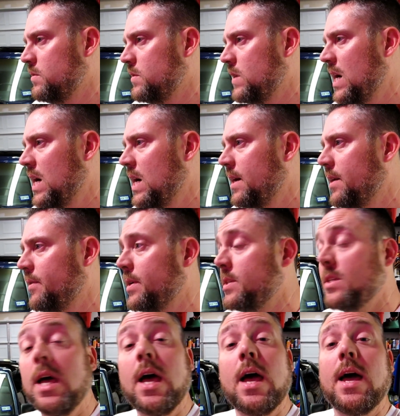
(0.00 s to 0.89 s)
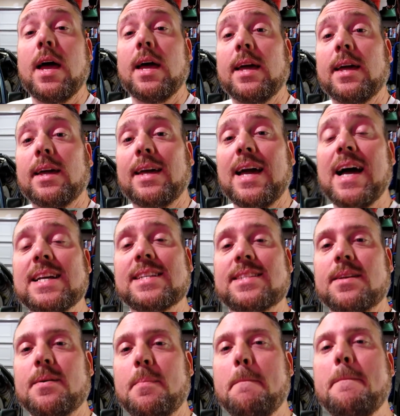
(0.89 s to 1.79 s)
Anyways,
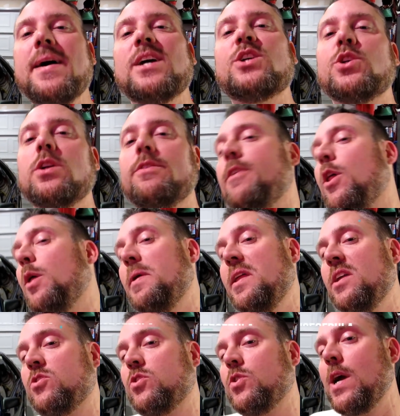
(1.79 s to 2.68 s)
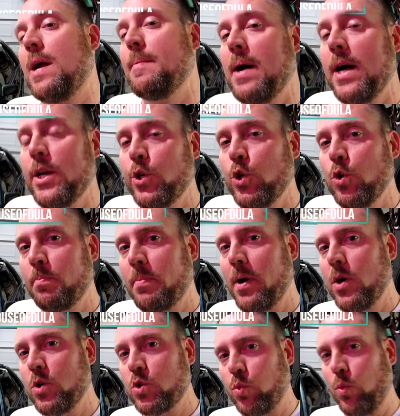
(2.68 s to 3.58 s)
guys, make sure to follow me on Instagram. I do
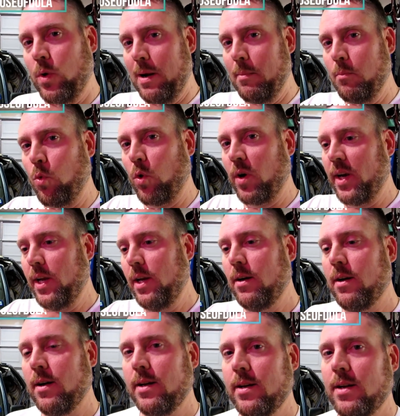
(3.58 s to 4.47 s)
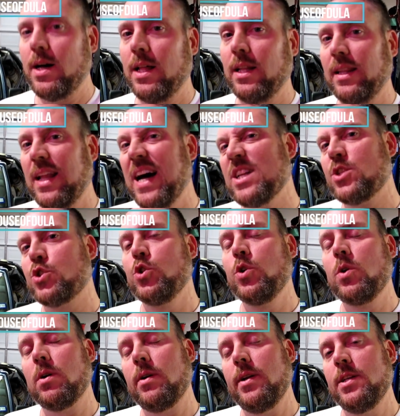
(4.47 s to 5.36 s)
post what I'm working on a lot
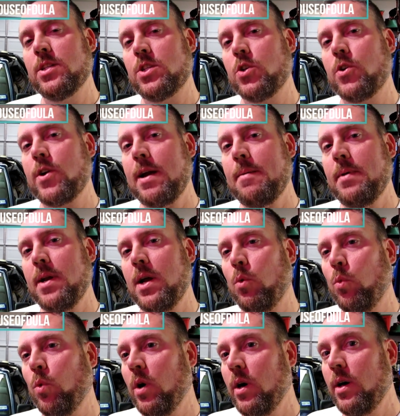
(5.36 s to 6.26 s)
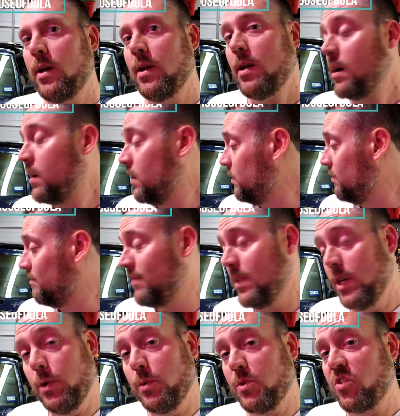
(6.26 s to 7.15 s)
sooner on Instagram
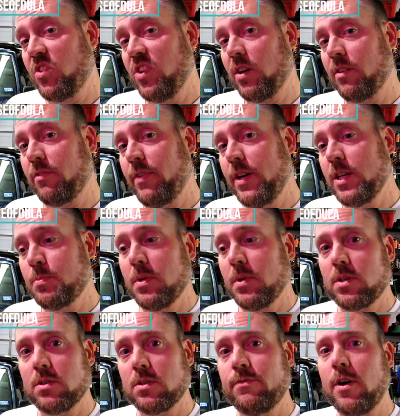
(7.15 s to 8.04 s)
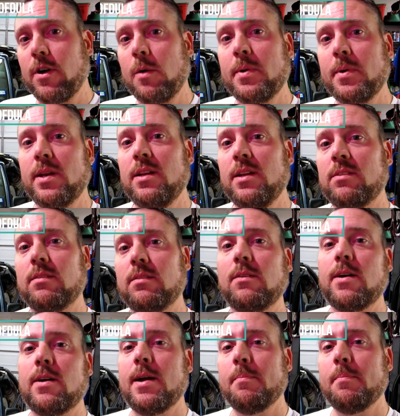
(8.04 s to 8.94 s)
than you would see on Facebook. So follow me on
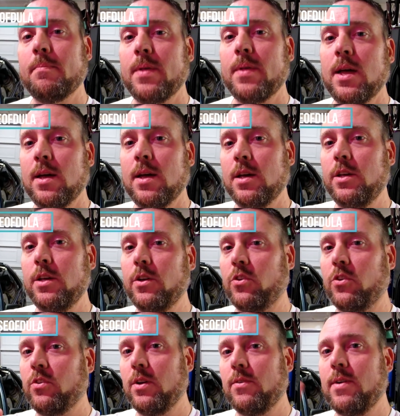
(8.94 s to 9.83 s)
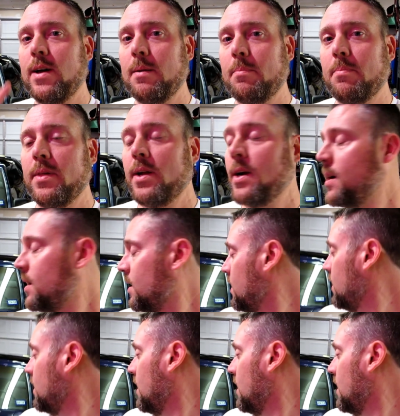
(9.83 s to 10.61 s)
Instagram. You'll see it right up there.